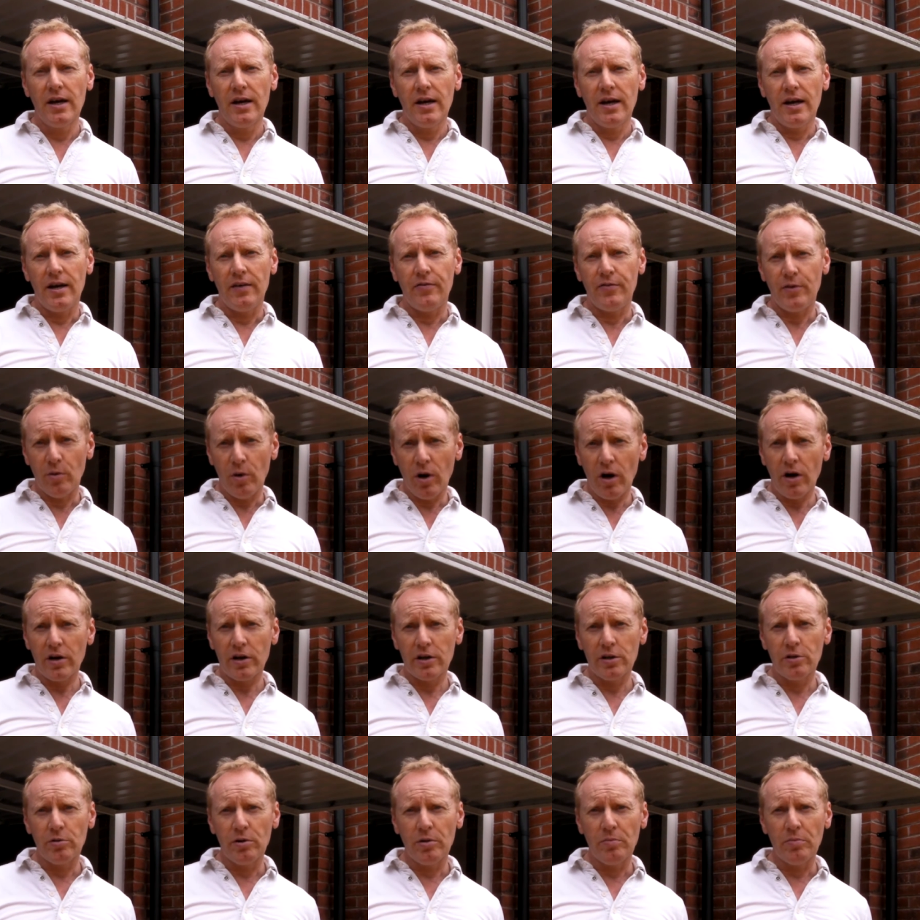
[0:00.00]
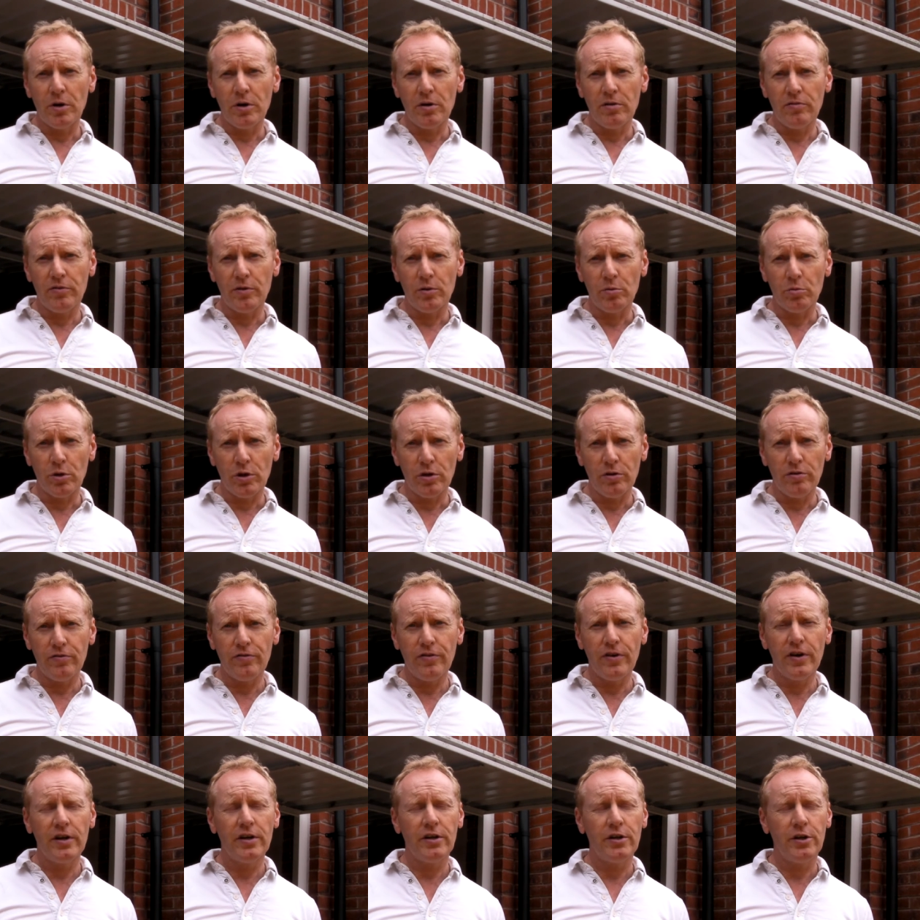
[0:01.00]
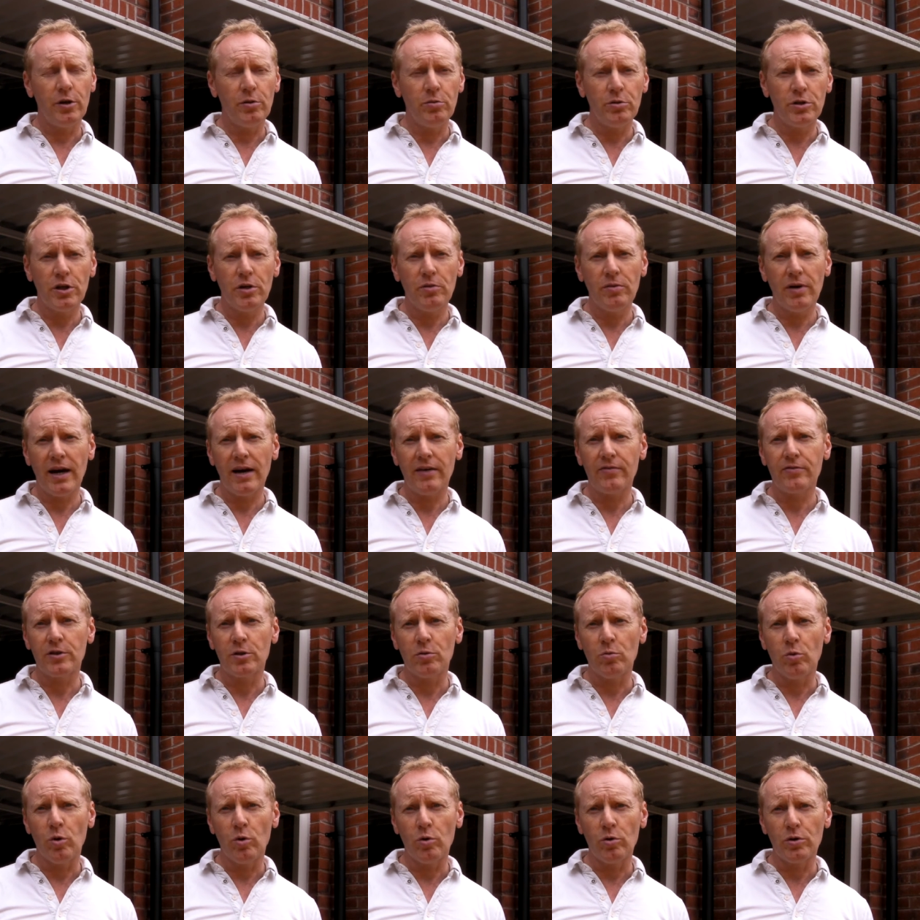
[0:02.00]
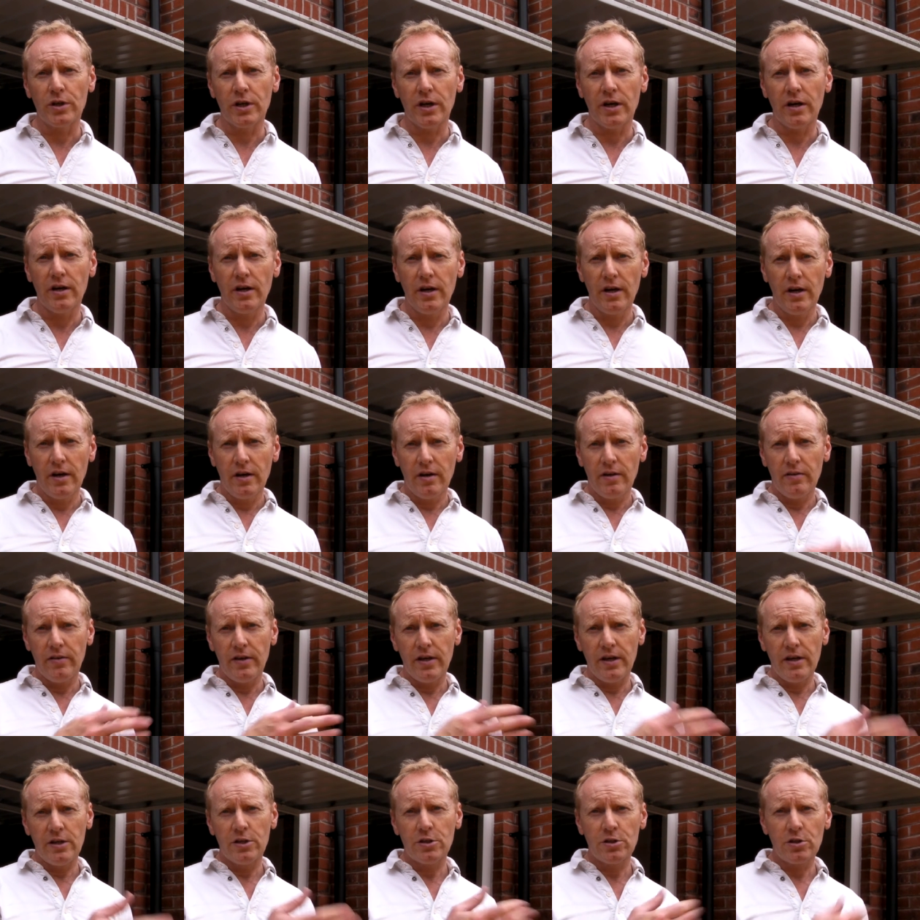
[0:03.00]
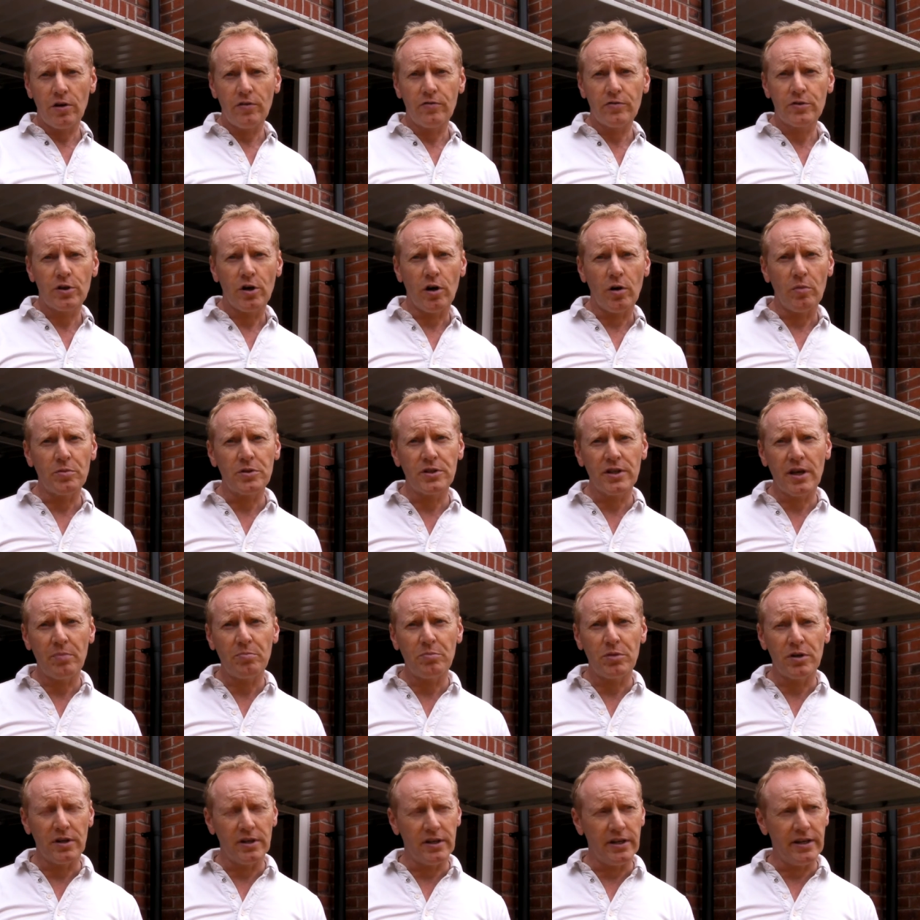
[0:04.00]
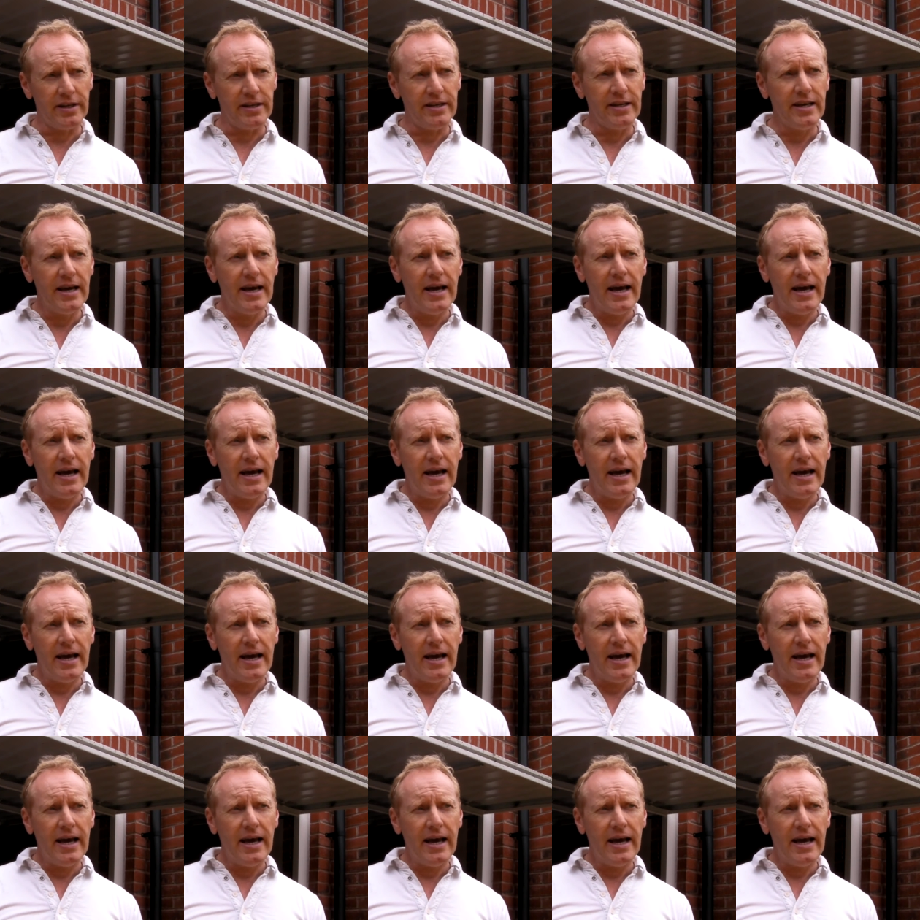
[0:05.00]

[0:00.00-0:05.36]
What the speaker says: if you are going to remove the roof, you do have to order the soft top separately,